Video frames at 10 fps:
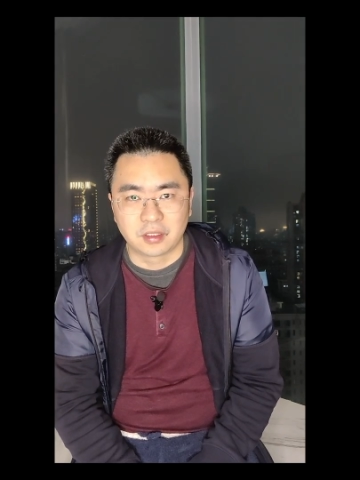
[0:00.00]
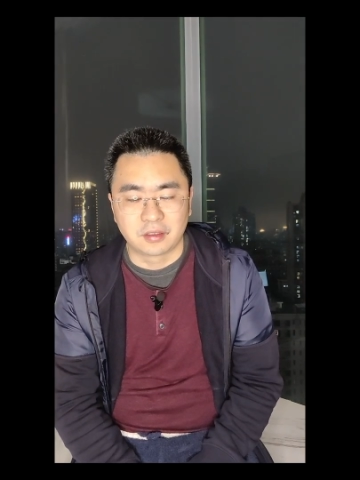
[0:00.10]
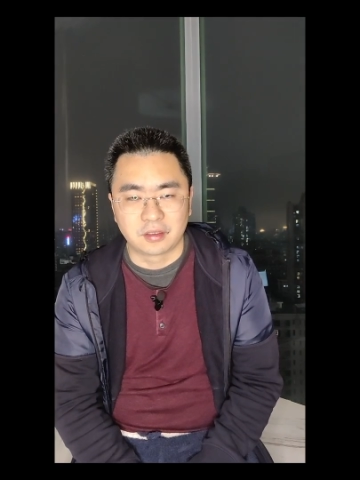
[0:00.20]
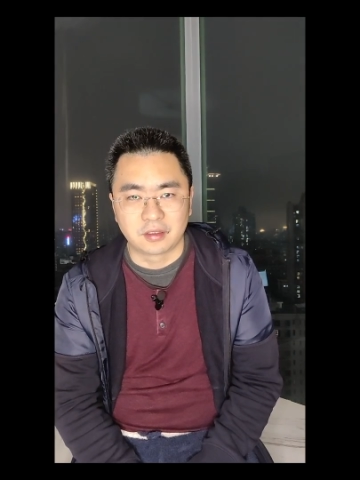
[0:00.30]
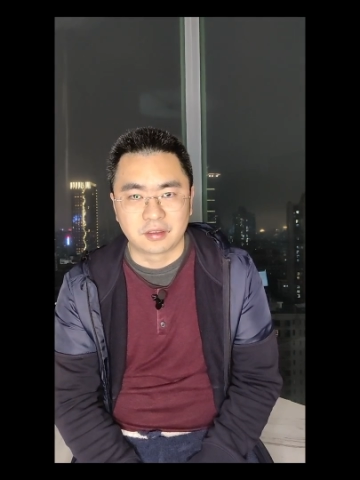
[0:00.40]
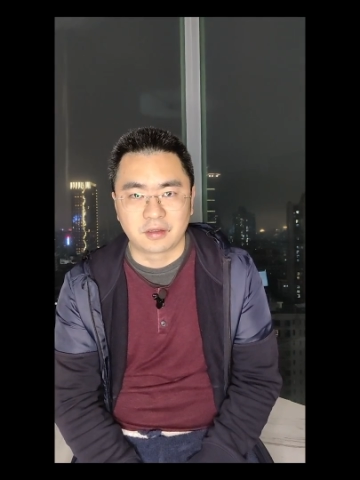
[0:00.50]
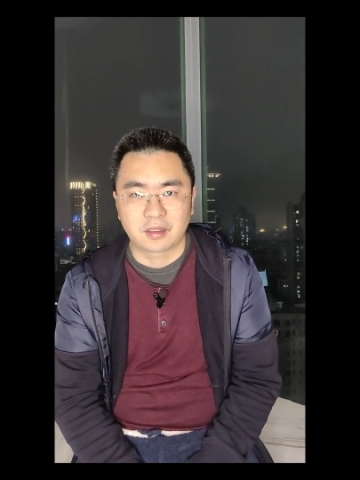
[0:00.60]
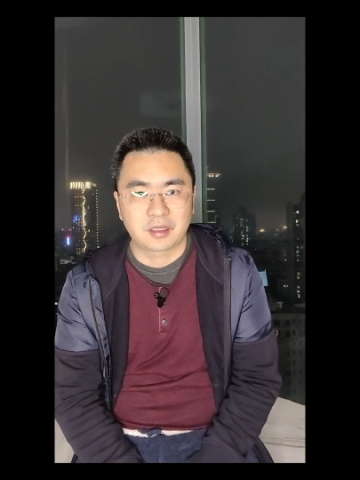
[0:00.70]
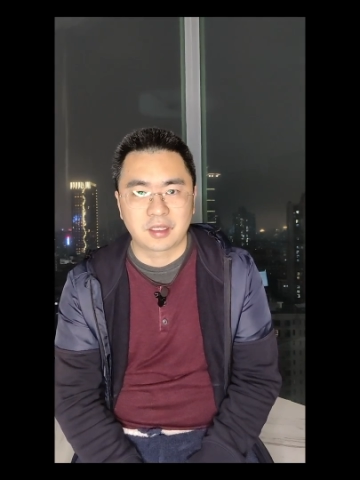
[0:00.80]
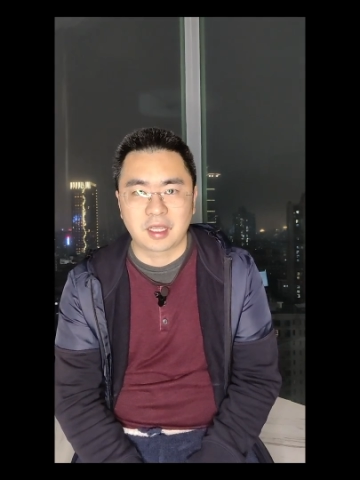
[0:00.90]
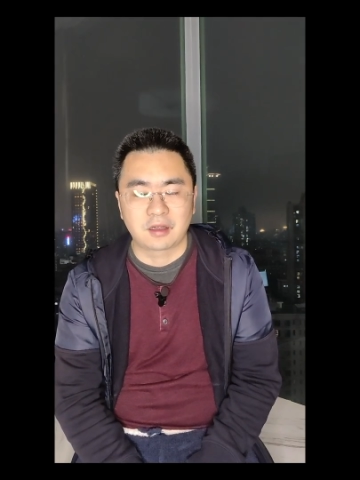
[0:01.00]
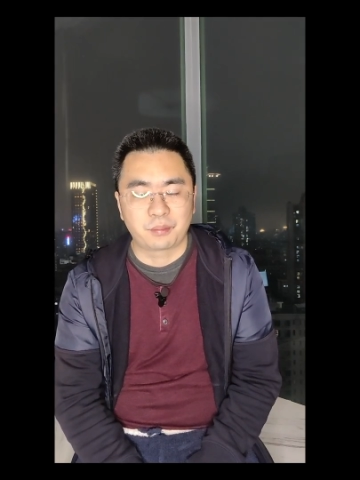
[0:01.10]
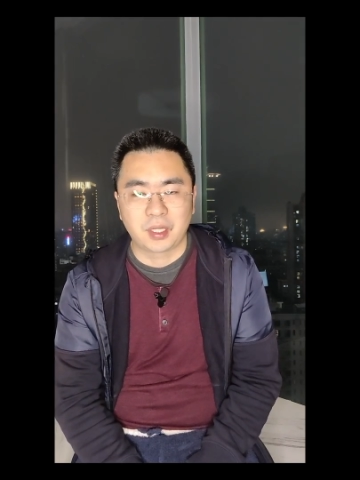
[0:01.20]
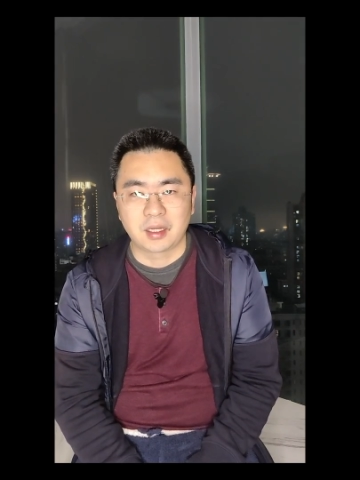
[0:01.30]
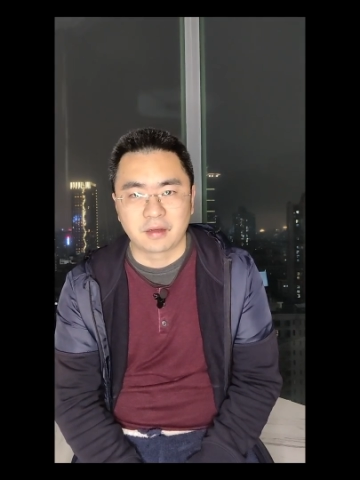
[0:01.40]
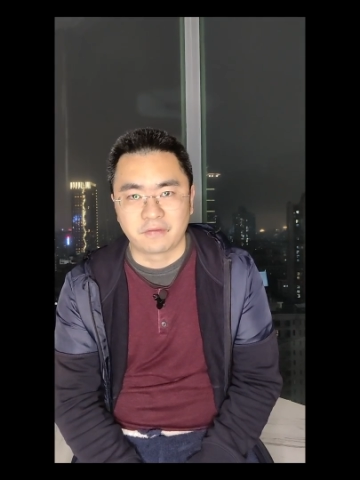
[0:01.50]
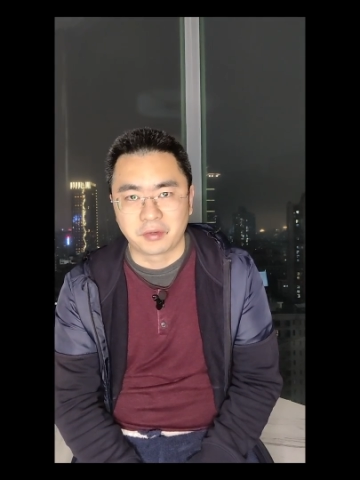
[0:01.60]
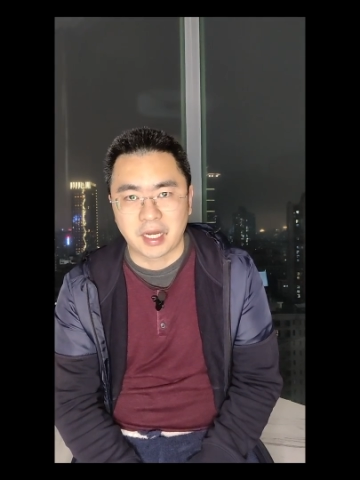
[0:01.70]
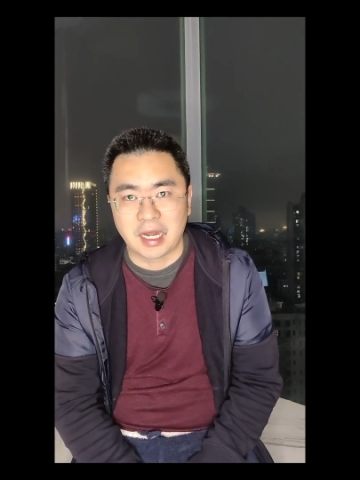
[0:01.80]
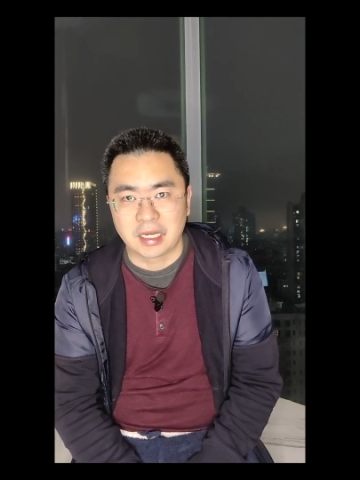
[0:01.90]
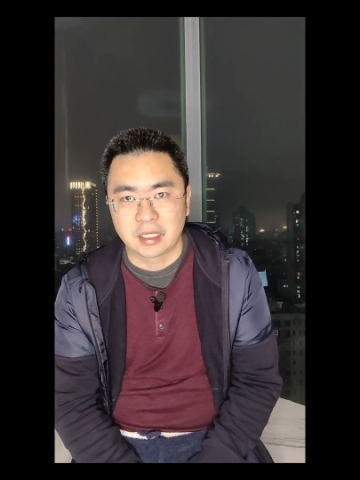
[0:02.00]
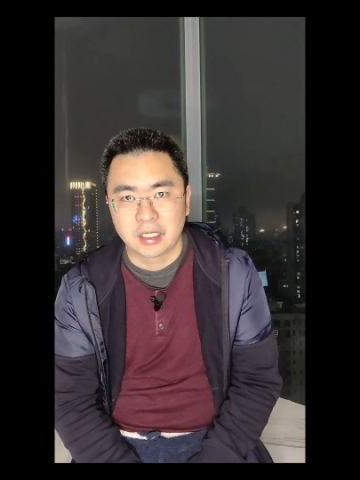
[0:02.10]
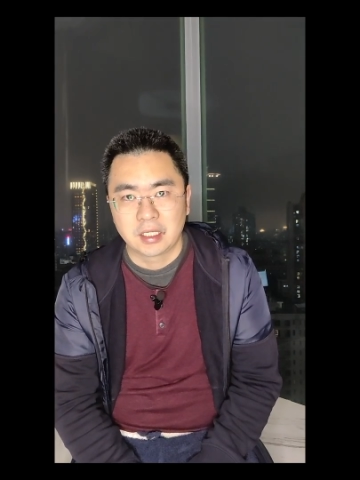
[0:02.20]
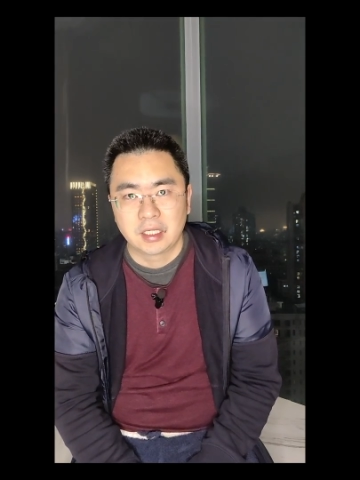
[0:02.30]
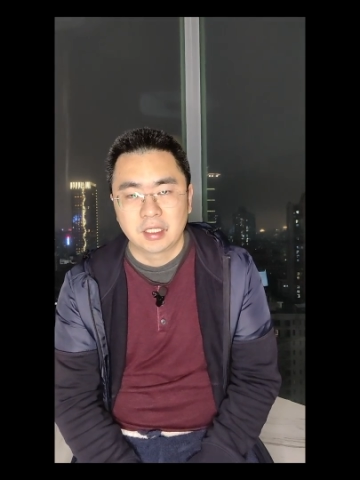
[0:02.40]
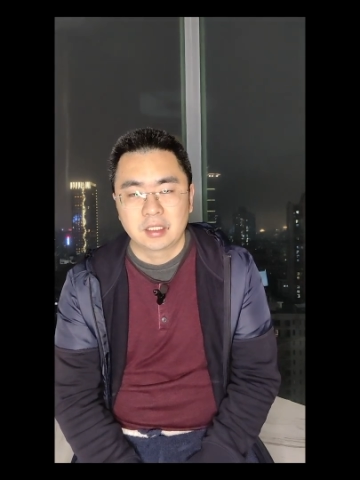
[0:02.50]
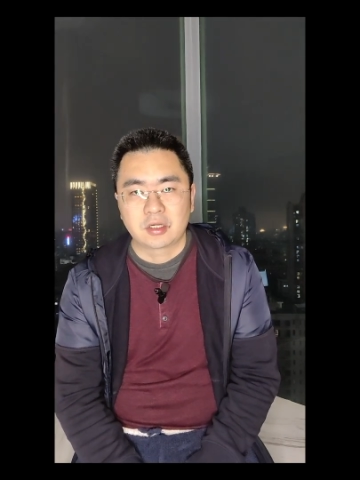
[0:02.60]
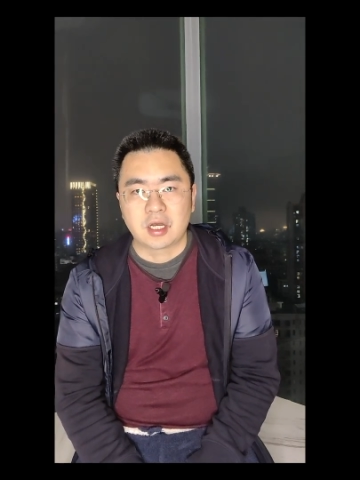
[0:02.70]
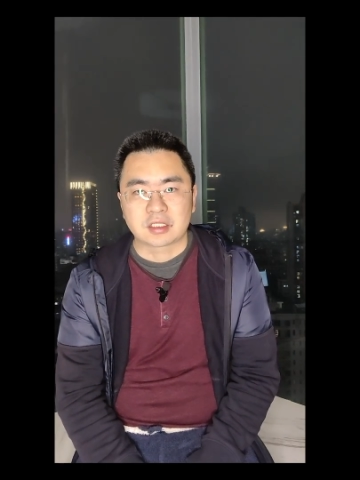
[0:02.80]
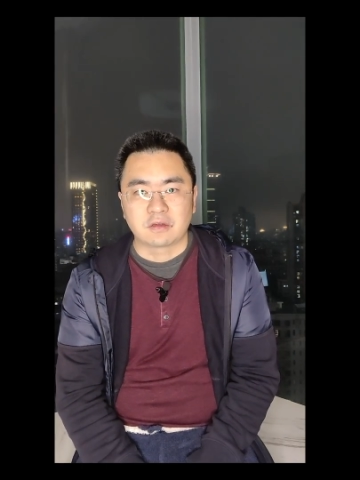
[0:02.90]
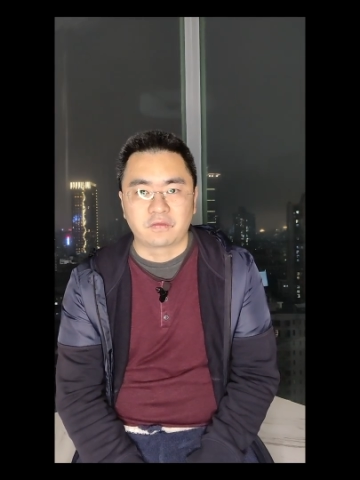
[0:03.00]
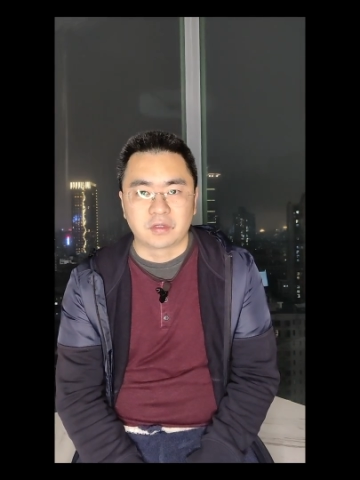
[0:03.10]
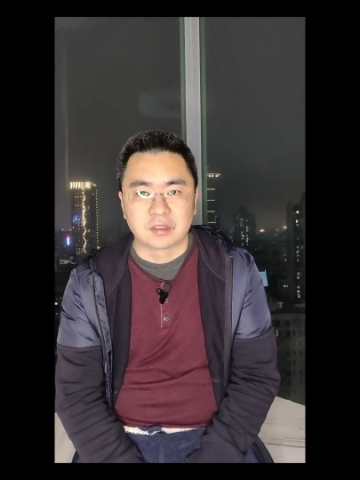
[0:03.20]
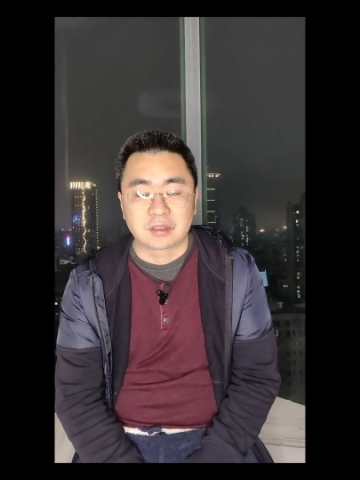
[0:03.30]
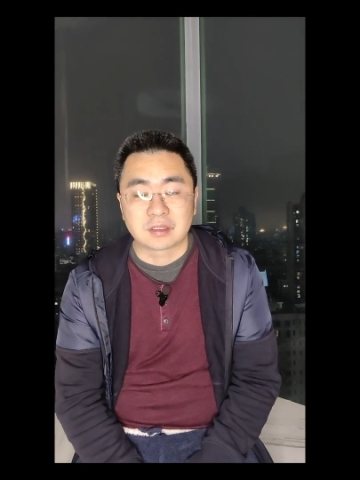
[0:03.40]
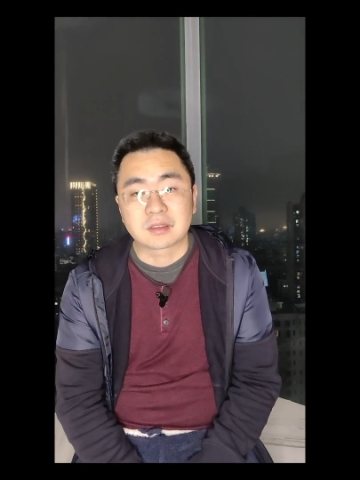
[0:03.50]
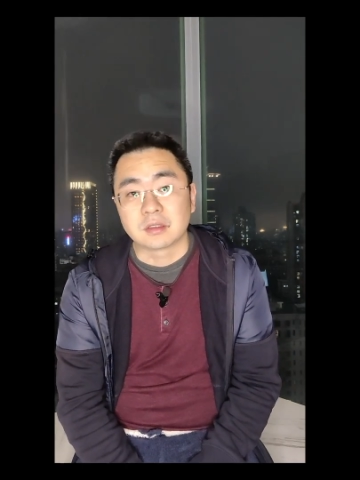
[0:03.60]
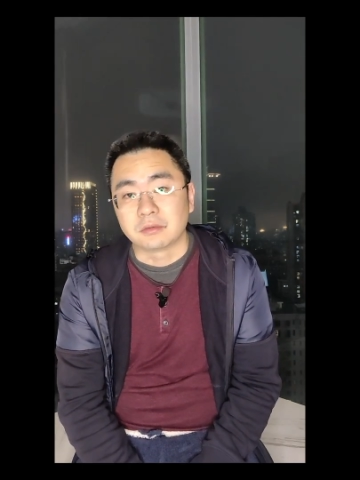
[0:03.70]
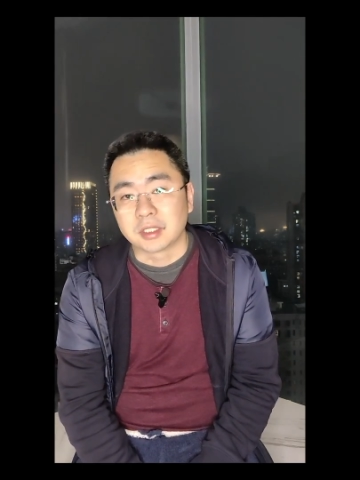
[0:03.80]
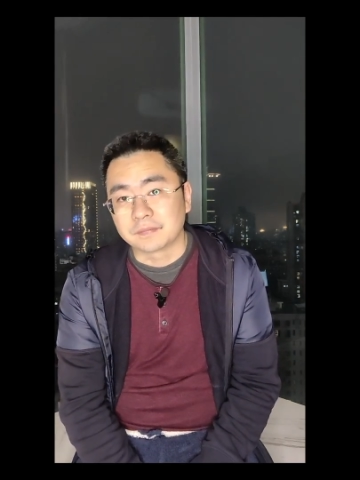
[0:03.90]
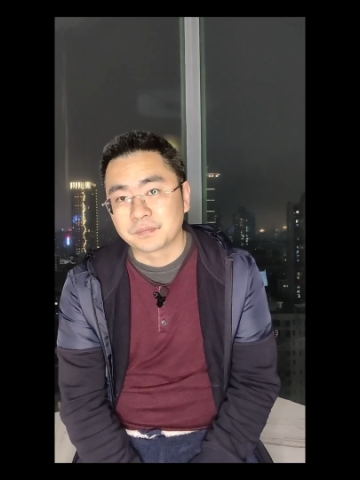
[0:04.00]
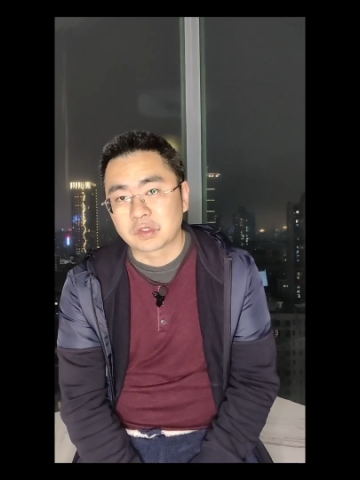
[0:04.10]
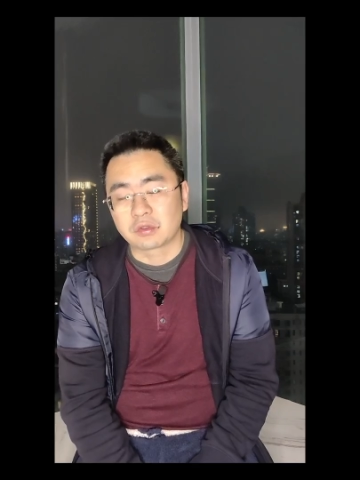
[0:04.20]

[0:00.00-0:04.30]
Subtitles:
they cannot pay a very high cost for this system, right?